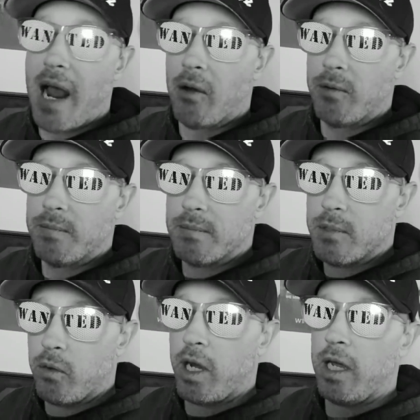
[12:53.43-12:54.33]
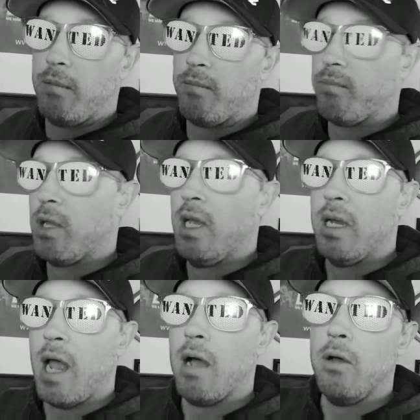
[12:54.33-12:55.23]
out, okay?
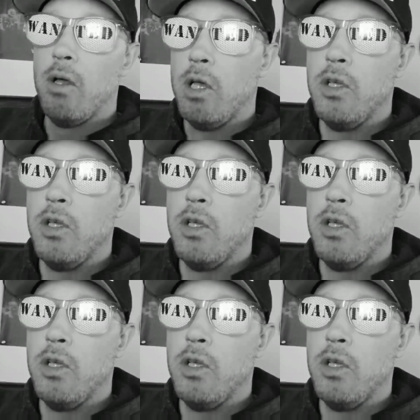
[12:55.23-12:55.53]
Now,